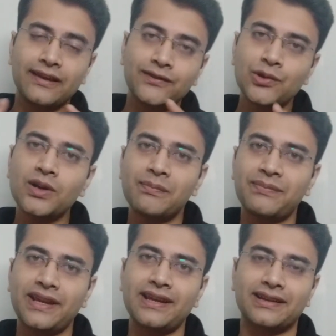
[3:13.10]
you
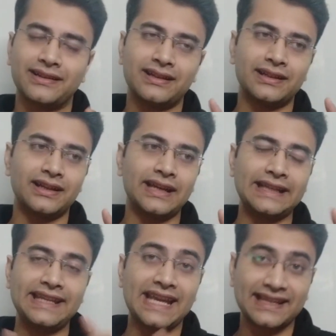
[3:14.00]
compare
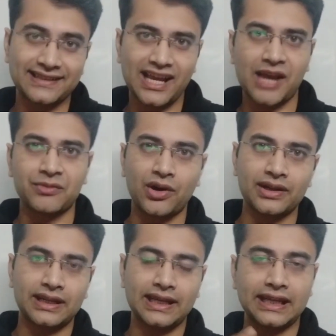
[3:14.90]
in the exam
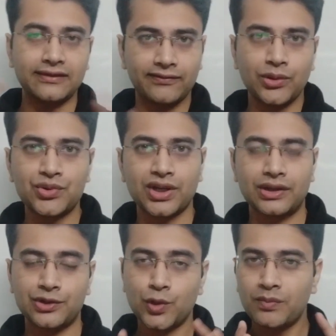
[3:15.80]
or in the
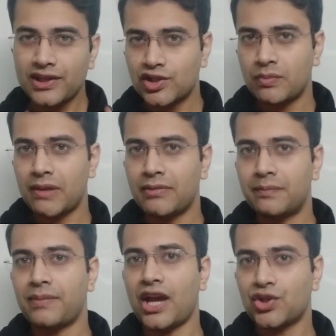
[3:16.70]
future, you must
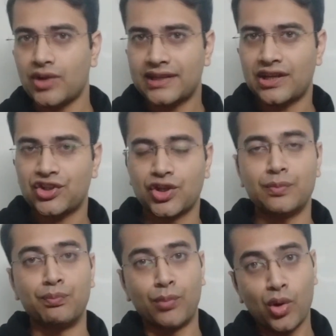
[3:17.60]
remember
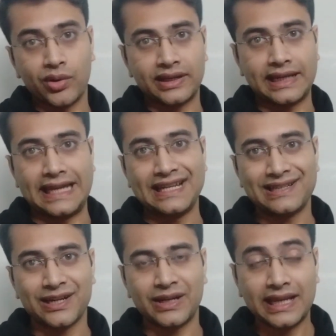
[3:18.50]
pasteurization more
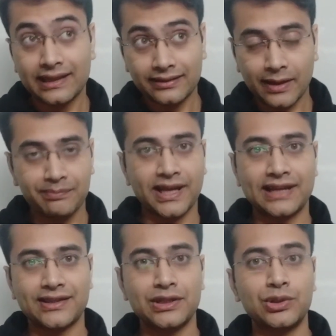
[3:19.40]
in
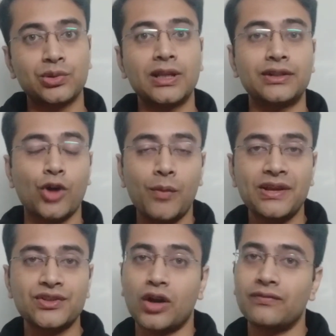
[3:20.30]
comparison to the
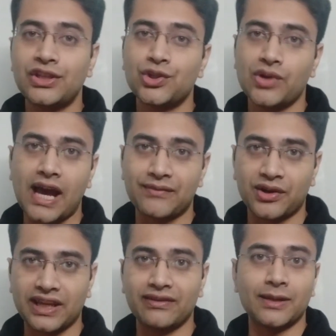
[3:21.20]
topics on which you have
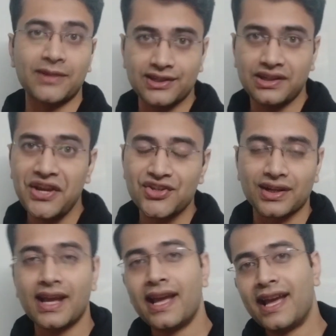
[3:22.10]
not given the
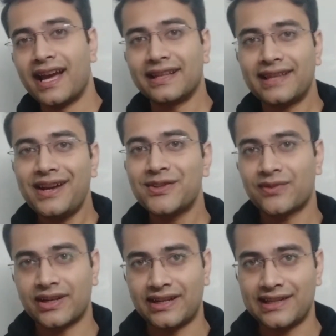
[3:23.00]
presentation. And that is
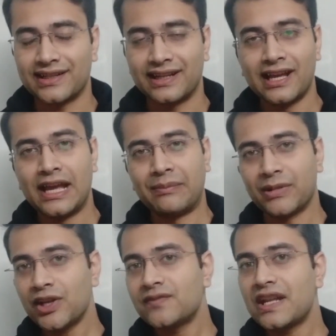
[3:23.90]
for a reason,
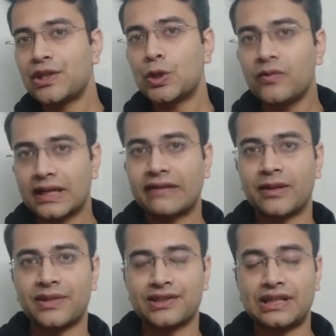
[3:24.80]
because when you were
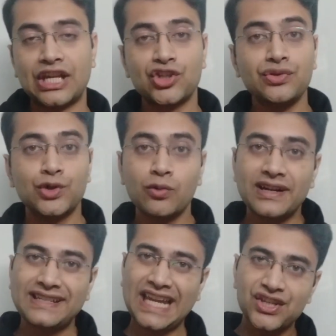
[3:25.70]
giving presentation, you
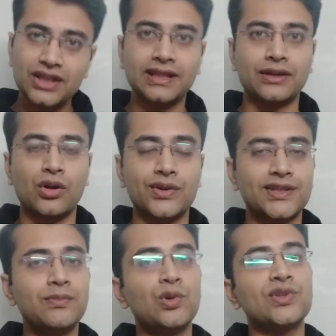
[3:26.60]
were teaching that
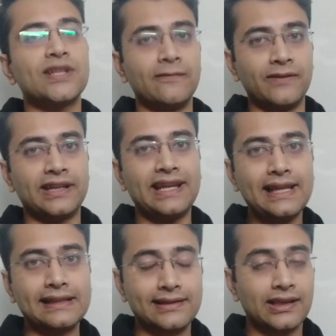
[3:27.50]
concept to someone
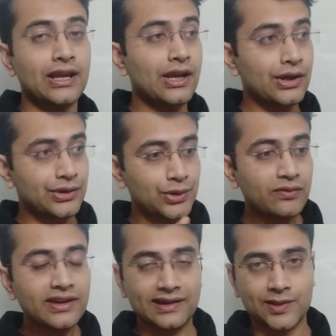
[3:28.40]
else. You
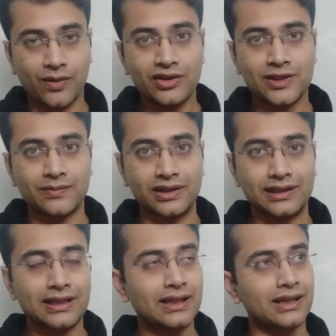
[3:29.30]
were
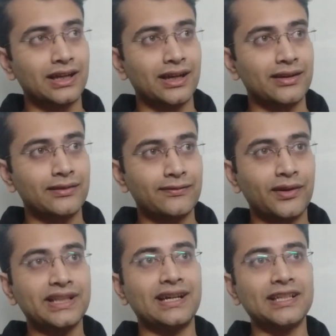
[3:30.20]
responsible
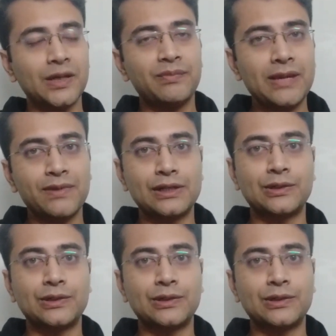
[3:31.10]
for the other people